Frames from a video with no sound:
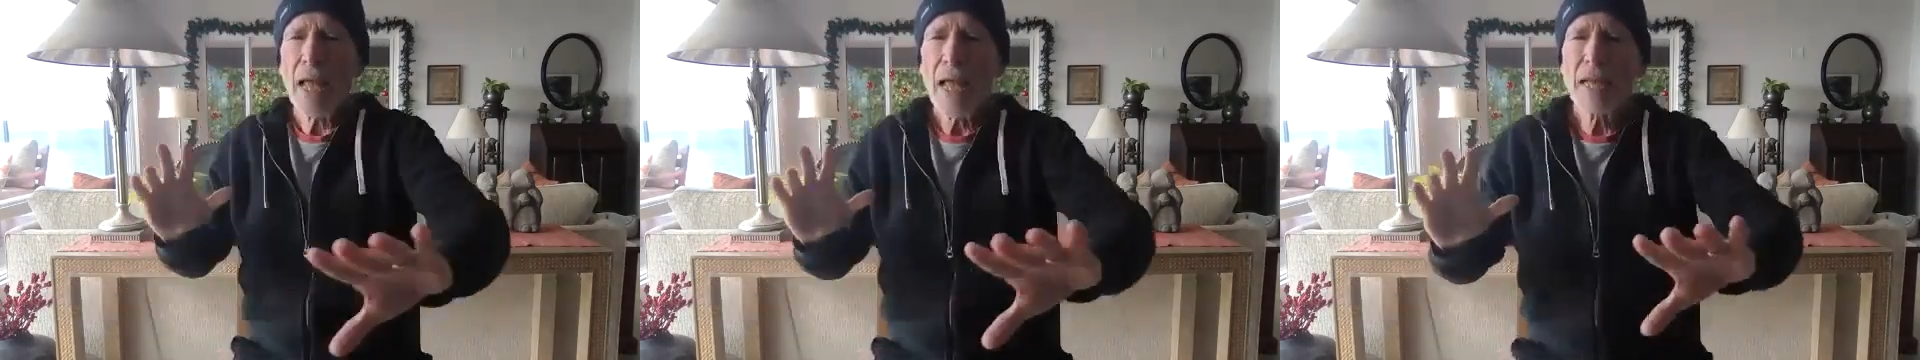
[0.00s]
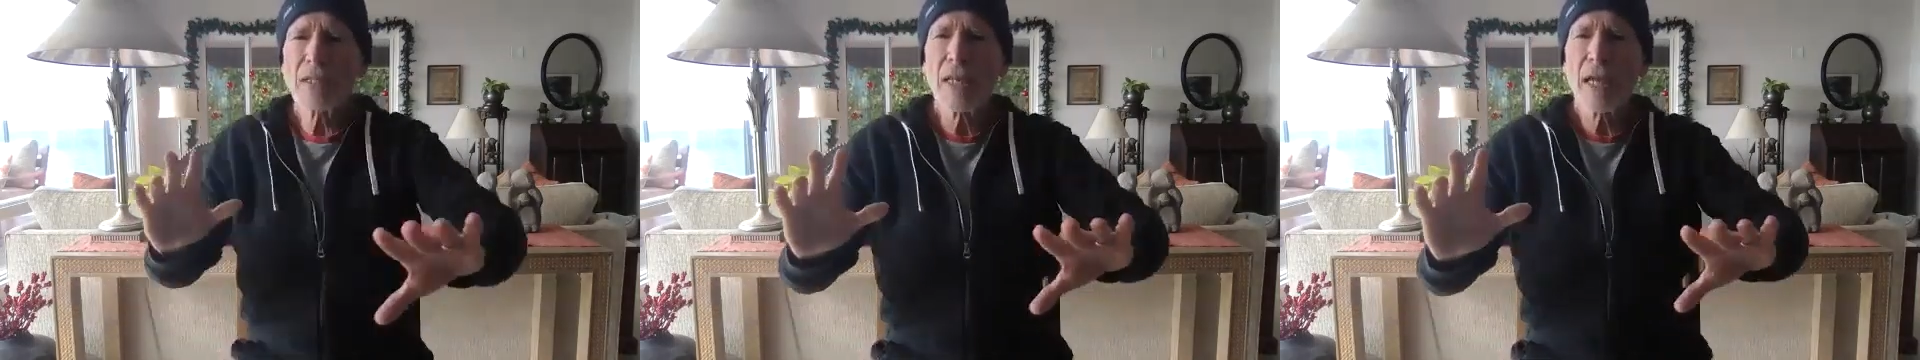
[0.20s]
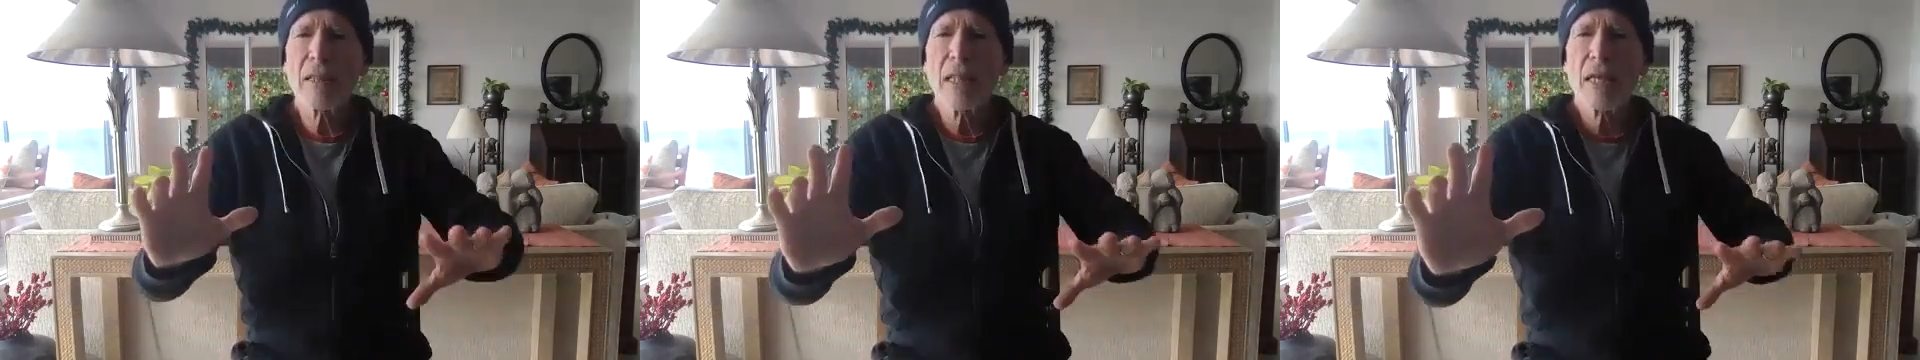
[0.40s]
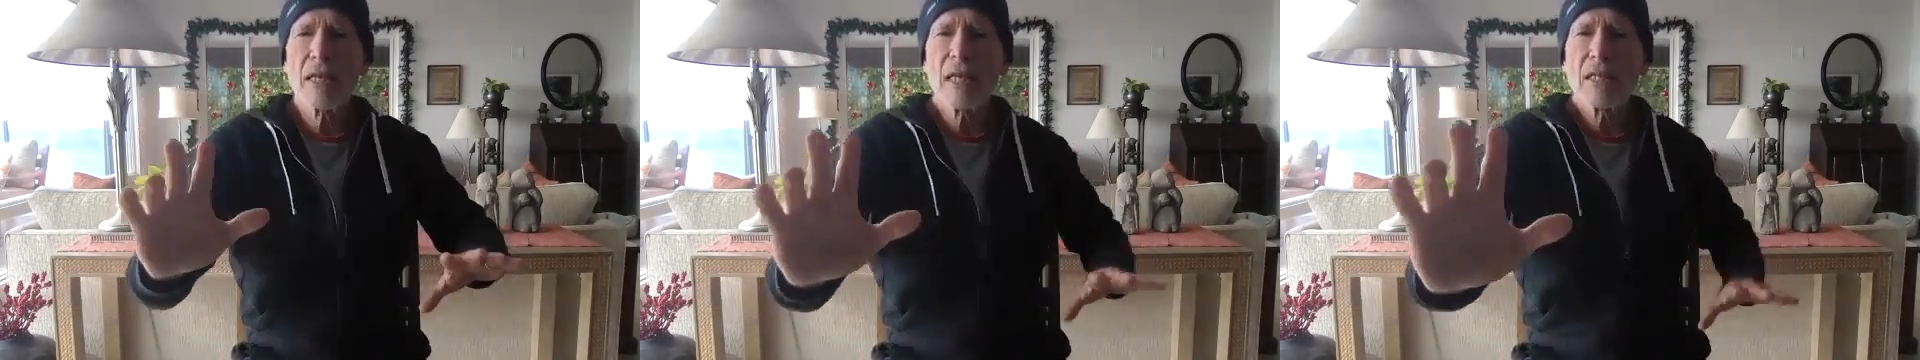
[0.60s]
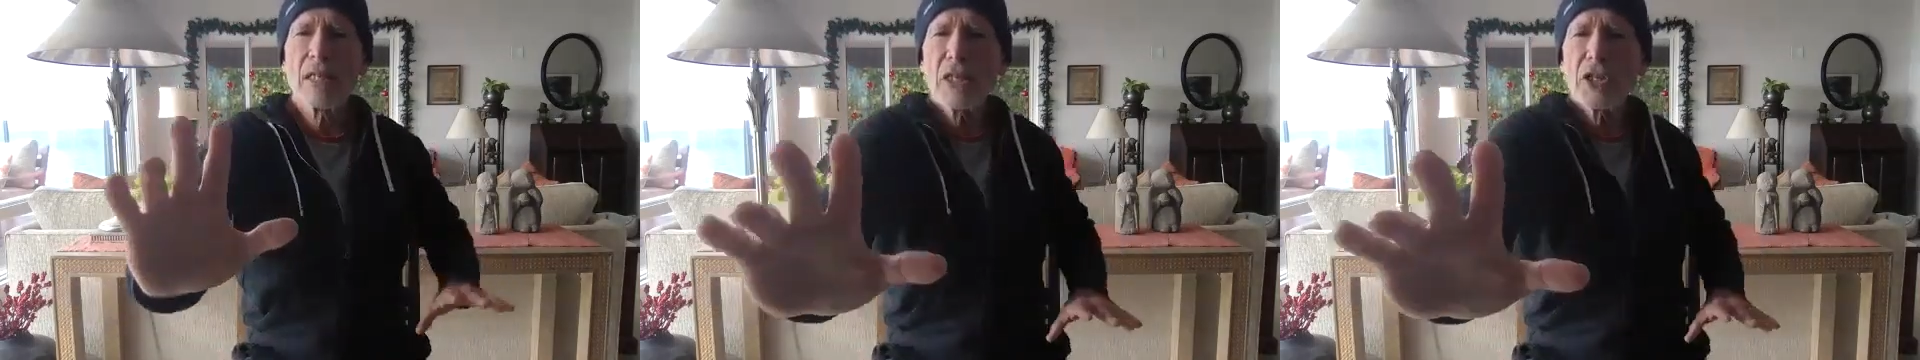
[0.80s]
as I
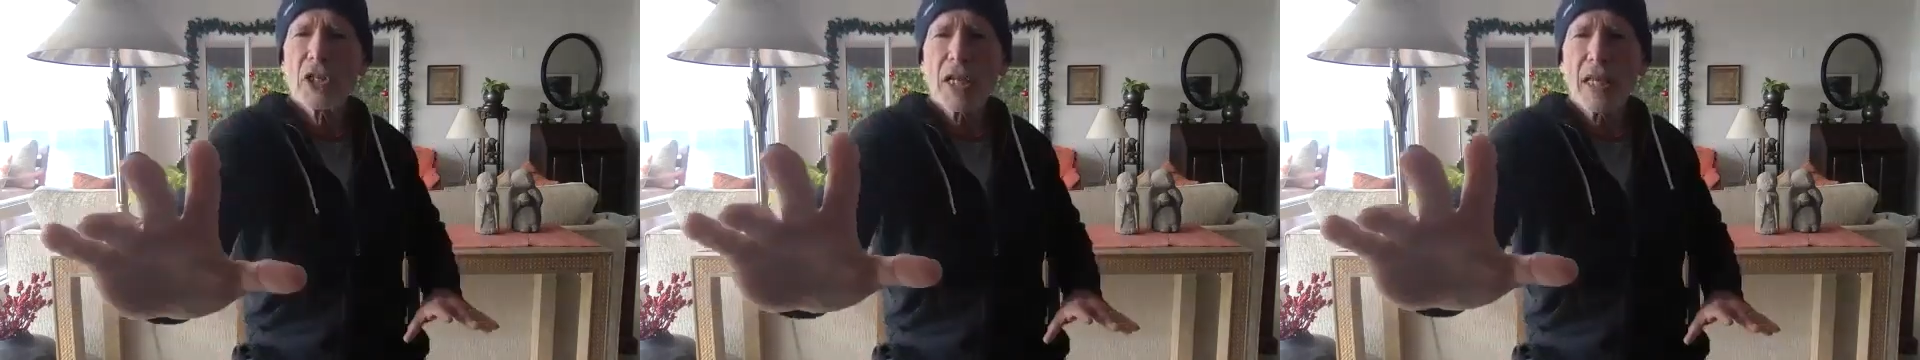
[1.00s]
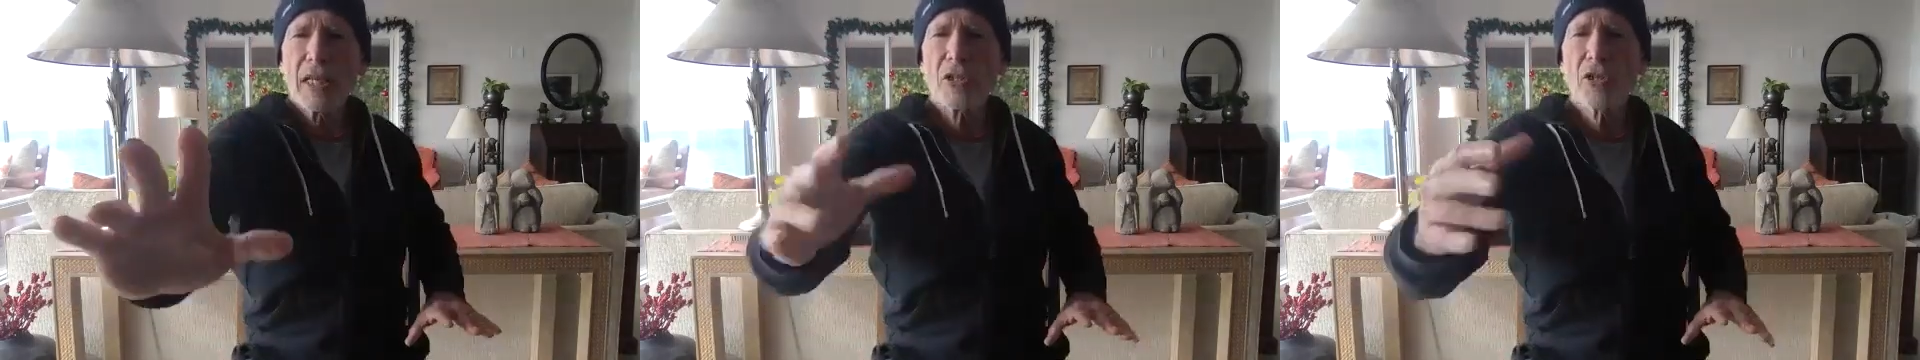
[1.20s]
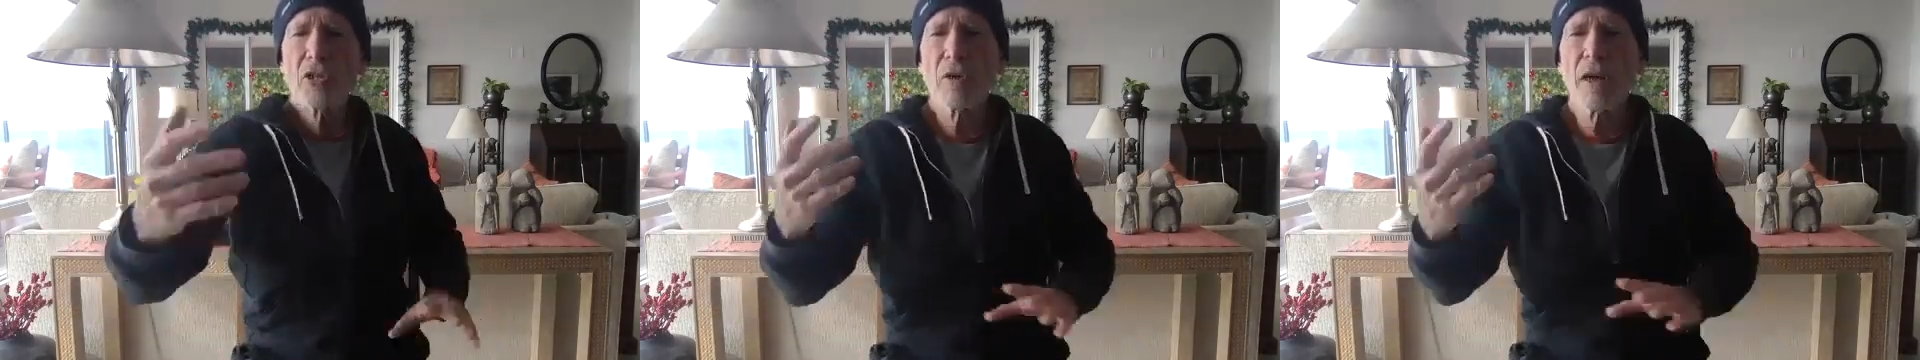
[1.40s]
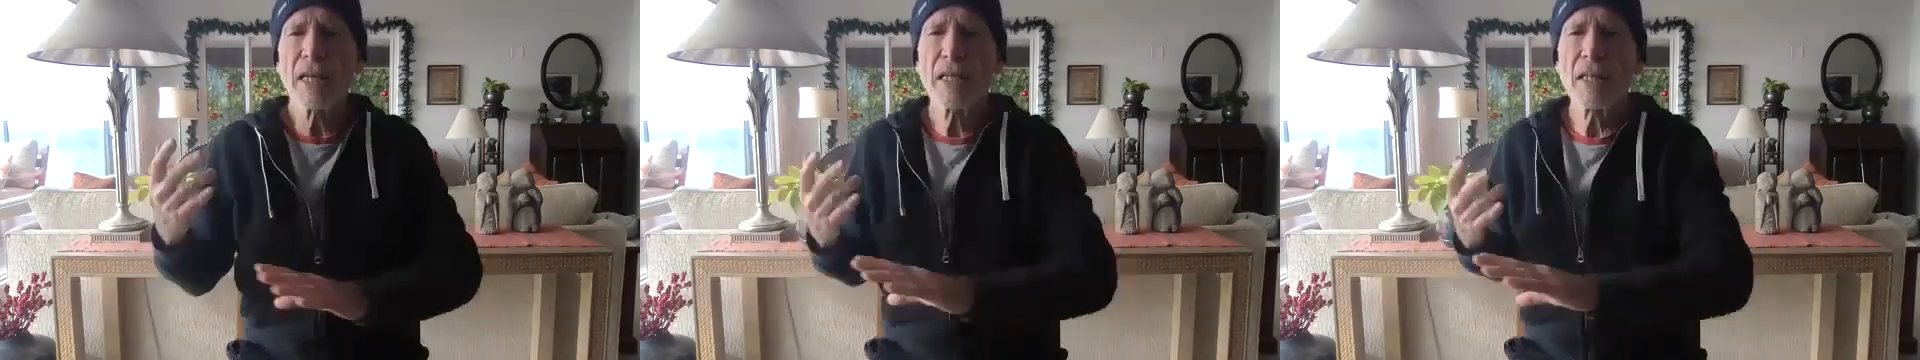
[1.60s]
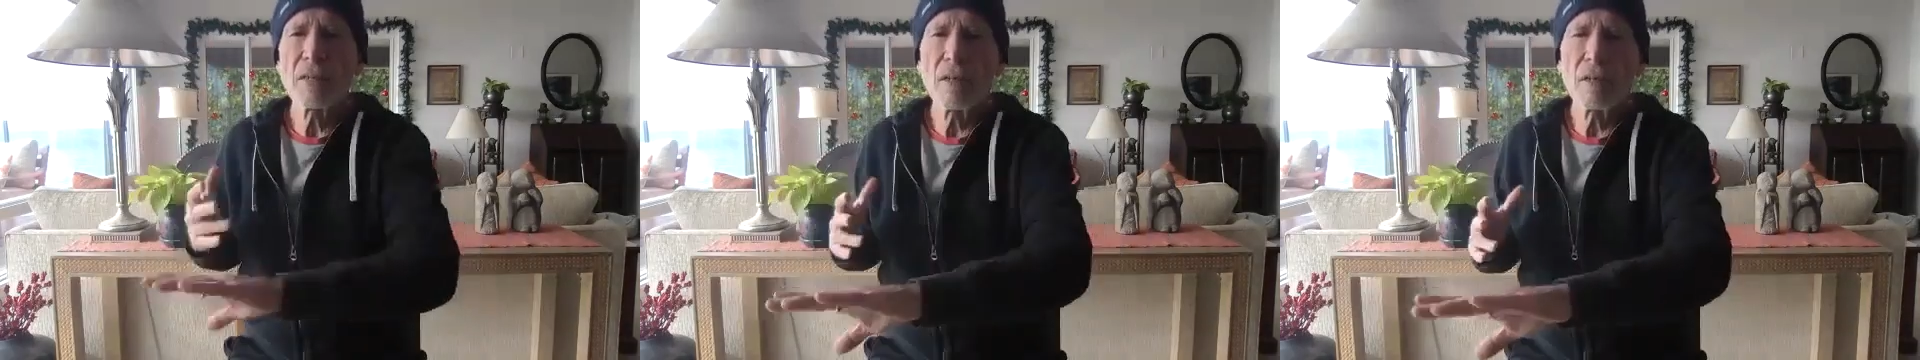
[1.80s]
then initiate a strike in